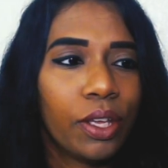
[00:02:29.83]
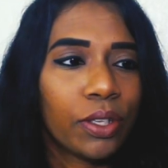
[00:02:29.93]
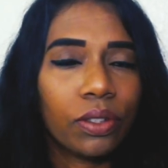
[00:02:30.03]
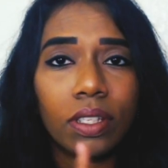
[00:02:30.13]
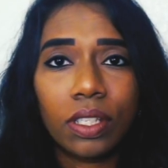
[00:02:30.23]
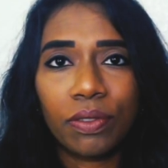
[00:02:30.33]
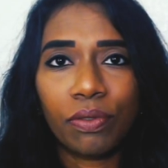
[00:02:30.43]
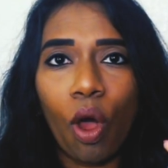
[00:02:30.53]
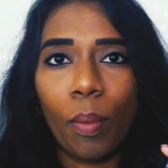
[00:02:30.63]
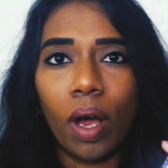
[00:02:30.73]
So this is
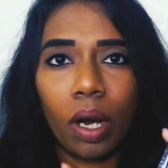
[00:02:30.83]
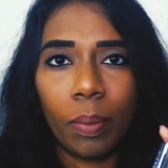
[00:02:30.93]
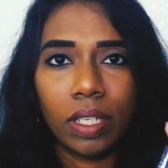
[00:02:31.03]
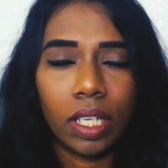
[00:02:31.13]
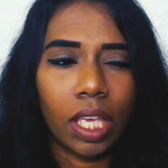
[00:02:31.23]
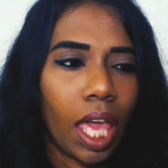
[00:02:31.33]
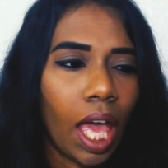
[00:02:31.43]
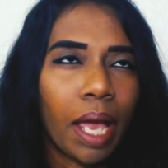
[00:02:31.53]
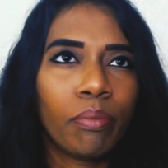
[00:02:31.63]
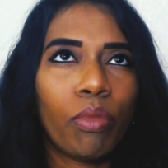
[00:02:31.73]
from Urban
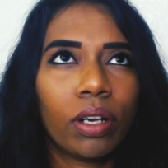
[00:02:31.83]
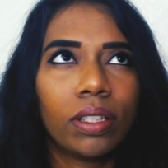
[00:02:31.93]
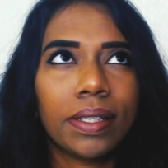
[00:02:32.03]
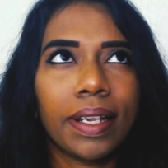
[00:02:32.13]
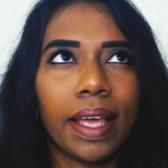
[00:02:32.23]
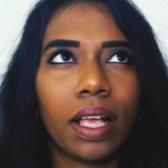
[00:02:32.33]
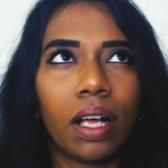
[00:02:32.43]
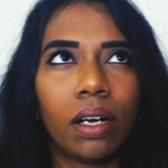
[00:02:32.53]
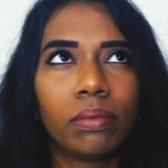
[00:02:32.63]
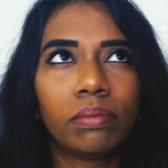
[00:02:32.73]
Decay. I bought this like
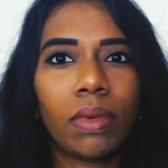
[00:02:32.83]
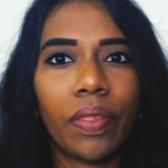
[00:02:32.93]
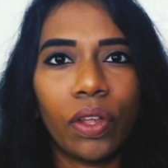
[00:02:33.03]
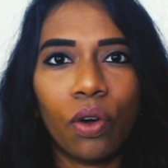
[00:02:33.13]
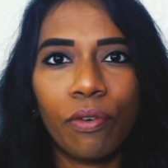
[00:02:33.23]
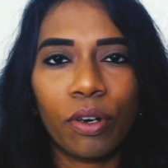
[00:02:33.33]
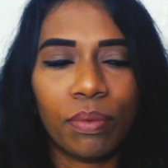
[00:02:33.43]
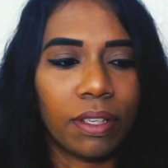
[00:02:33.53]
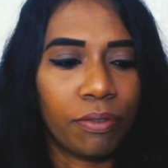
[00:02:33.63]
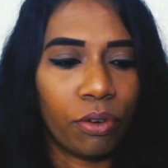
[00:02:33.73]
a month ago
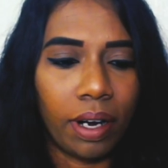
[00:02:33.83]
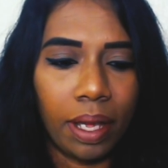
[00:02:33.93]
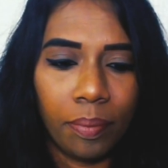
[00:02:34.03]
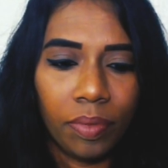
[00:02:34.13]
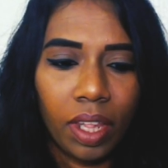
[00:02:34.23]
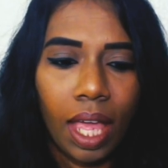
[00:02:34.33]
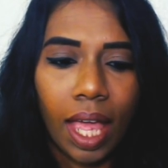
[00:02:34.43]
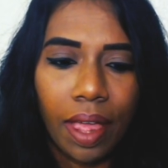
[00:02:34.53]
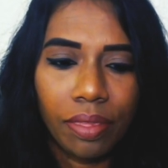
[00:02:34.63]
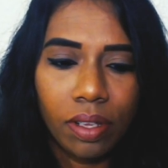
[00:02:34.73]
from Sephora
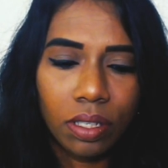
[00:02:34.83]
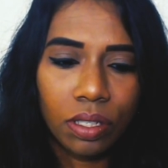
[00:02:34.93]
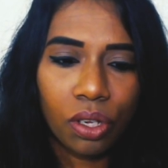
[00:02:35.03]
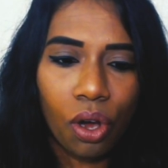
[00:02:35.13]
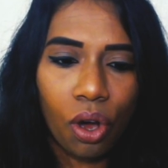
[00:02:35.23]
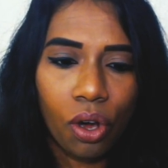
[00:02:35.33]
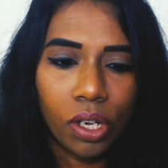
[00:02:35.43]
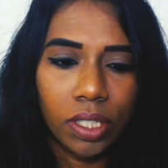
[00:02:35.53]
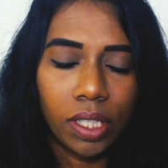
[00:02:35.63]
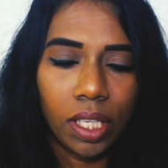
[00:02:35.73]
and this is
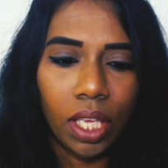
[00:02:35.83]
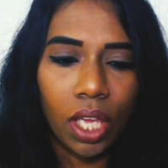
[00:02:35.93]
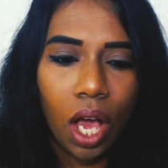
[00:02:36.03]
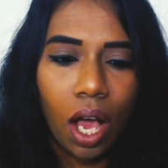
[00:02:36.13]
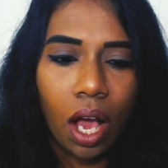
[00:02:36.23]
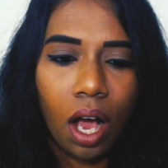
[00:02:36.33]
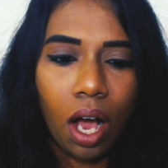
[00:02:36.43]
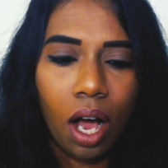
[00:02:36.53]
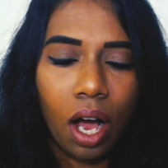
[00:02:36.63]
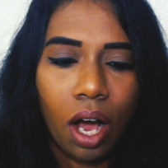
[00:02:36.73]
called the
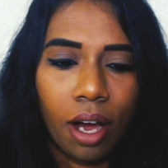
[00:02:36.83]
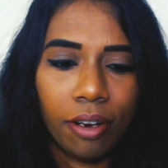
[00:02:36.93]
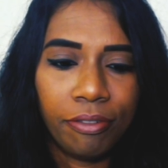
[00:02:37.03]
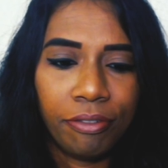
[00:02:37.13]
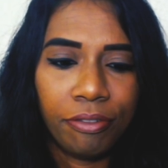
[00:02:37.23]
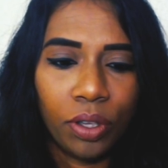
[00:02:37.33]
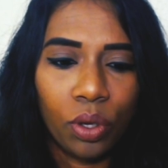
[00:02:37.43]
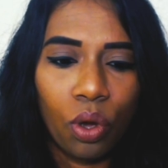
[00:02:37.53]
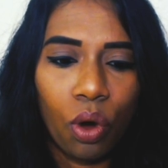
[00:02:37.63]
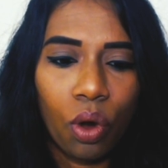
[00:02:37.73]
En
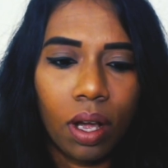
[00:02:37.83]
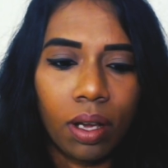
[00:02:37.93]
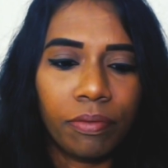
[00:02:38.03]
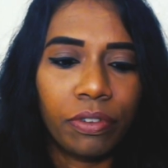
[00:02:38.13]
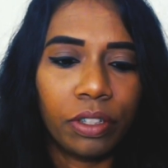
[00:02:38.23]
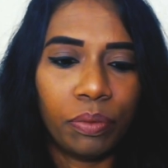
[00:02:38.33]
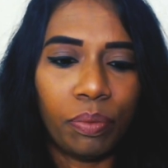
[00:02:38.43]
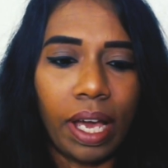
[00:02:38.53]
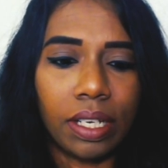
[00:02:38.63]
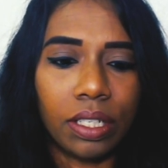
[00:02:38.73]
Fuego Comfort
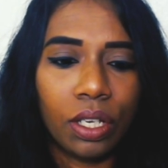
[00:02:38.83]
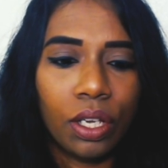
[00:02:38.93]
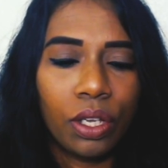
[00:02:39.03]
Matte.